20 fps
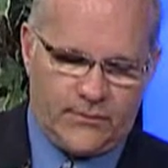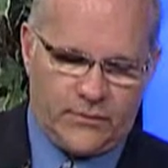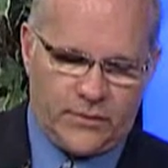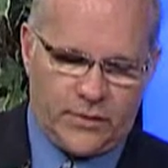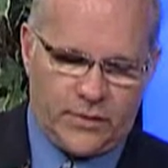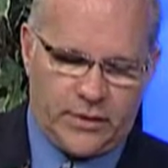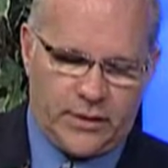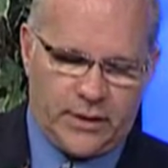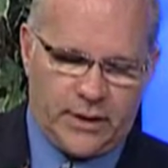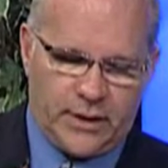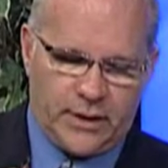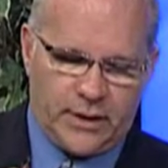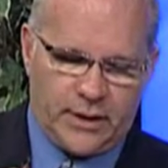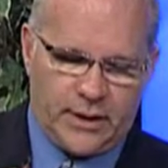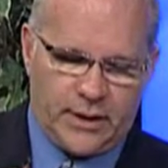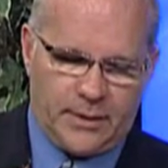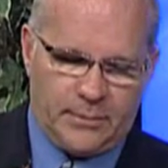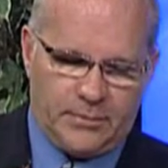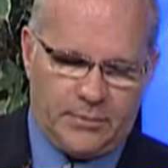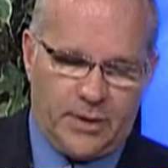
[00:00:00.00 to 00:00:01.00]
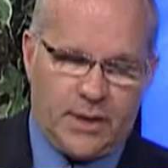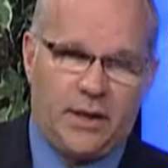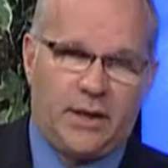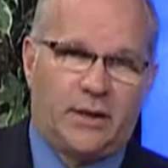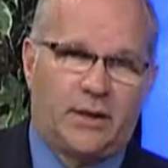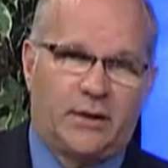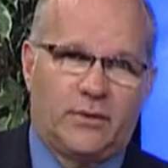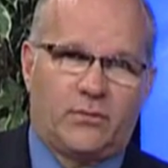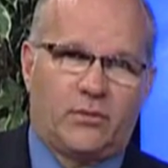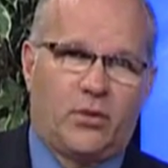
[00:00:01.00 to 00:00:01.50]
the uh,
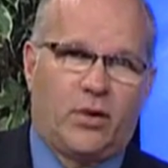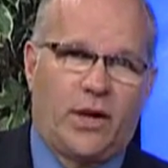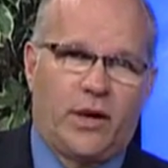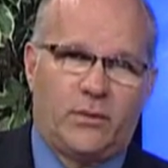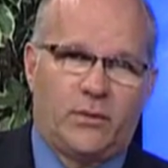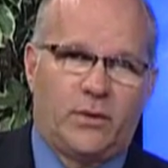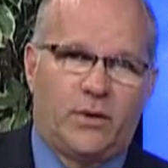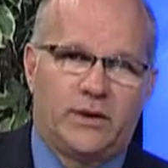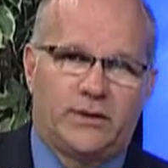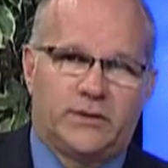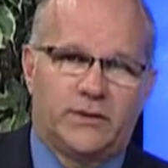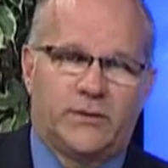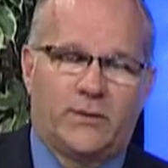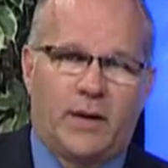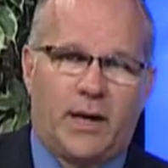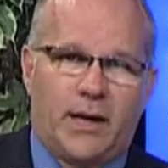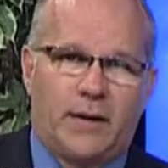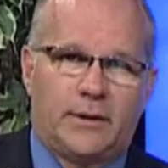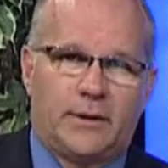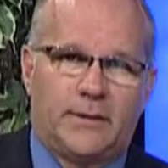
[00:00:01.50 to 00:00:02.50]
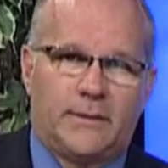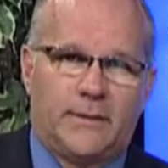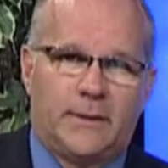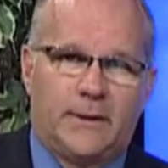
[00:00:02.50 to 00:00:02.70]
beating of Ray Widstrand.